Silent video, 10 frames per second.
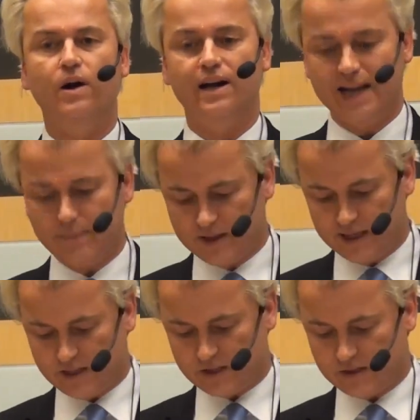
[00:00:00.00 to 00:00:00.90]
our
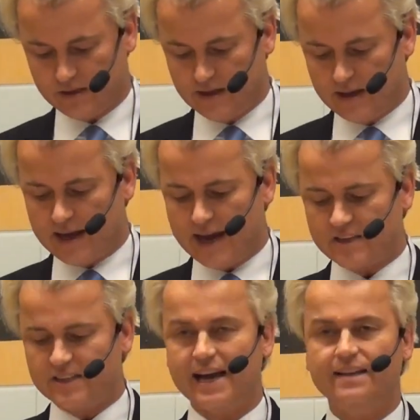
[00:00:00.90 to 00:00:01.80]
liberties,
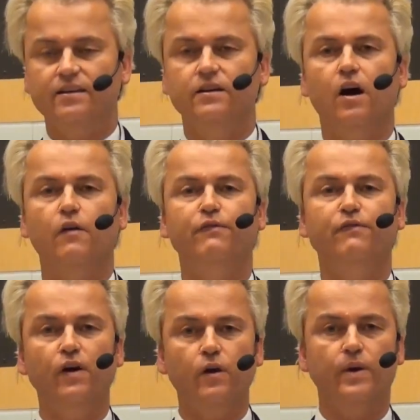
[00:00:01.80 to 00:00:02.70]
instead of
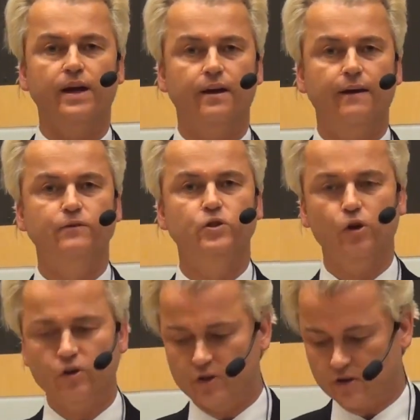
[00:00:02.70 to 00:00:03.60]
following
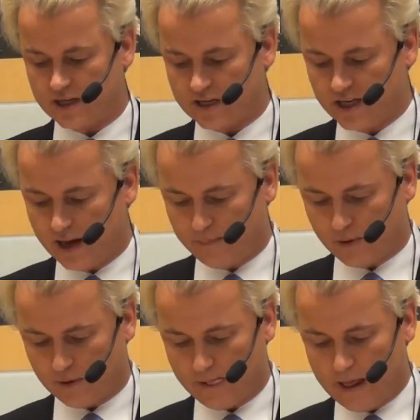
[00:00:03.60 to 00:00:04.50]
Churchill's
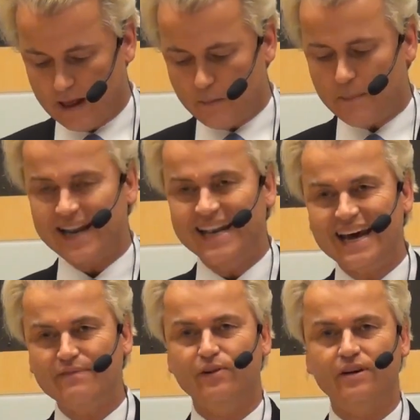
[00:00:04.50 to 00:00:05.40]
example by
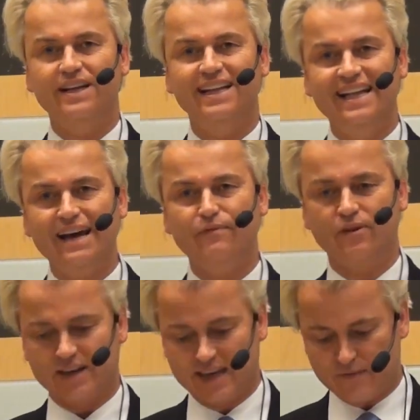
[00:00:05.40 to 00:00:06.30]

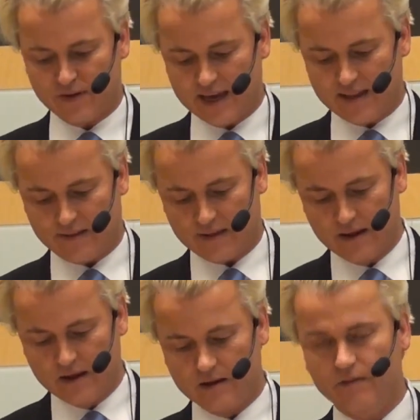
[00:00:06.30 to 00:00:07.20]
never giving in,
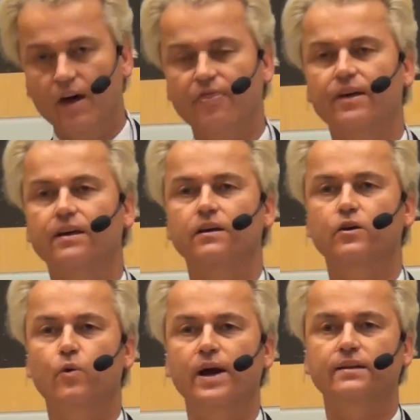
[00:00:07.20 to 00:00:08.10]
nothing
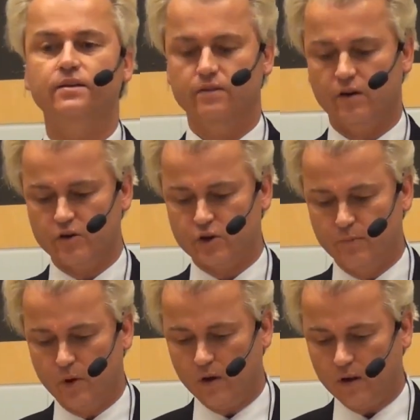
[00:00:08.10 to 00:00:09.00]
great or
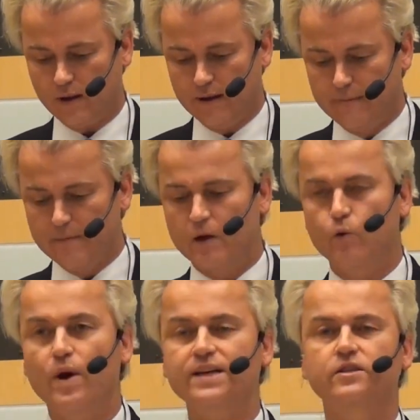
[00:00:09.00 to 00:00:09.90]
small,
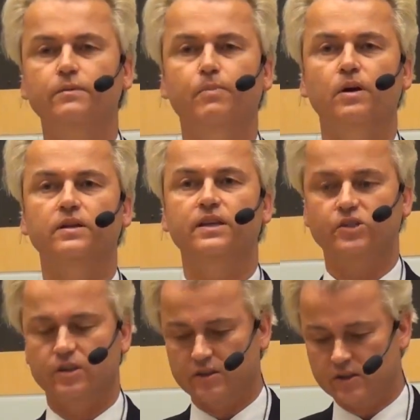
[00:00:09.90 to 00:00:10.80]
Western
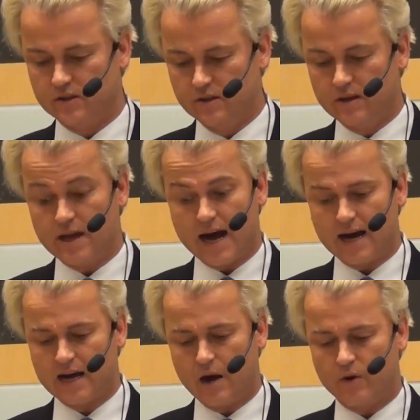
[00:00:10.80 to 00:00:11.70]
politicians
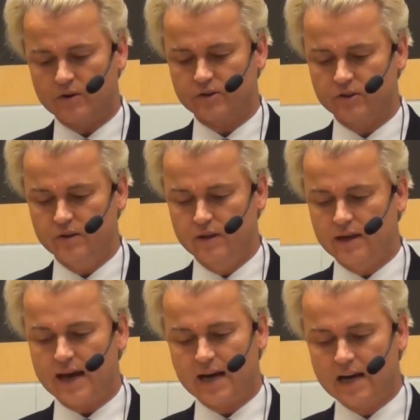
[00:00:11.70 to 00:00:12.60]
are cowards
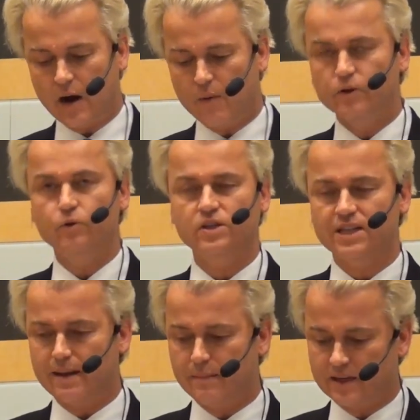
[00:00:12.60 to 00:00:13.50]
and cower to
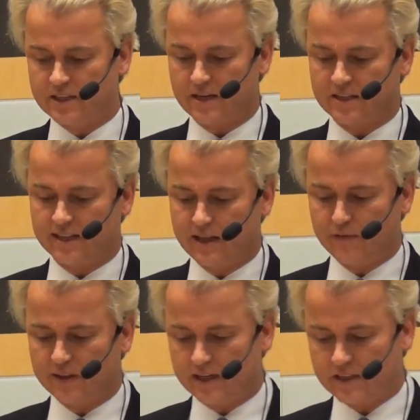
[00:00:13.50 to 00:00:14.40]
Islamic
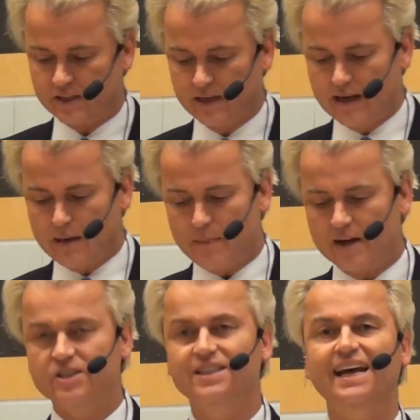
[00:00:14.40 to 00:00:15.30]
sensitivities
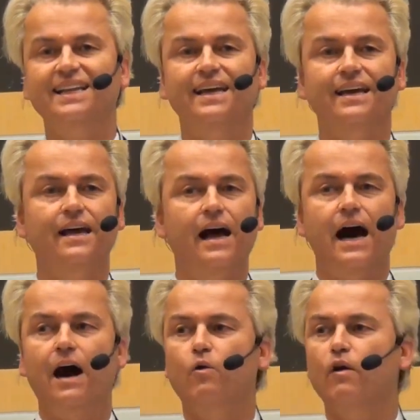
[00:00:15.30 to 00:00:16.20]
by stating
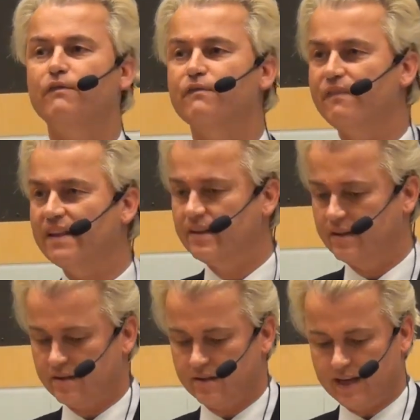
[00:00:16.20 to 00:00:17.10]
how
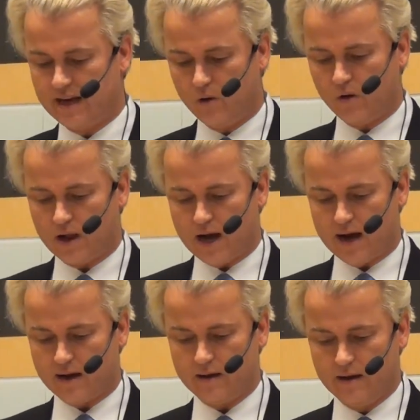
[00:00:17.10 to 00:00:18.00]
offended they all
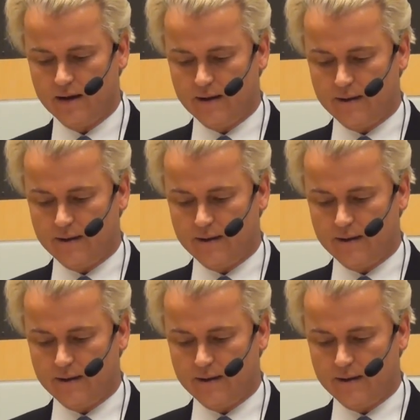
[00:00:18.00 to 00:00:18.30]
are